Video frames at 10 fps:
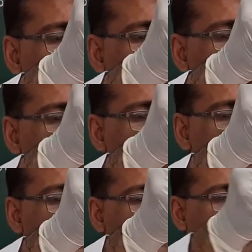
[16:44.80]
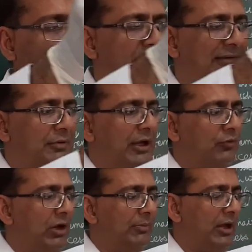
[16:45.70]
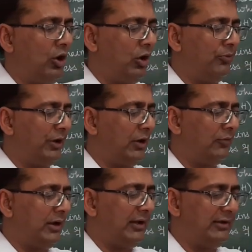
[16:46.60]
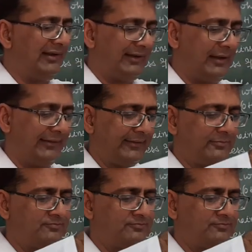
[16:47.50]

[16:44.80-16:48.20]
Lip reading: white color precipitate will be observed in this case.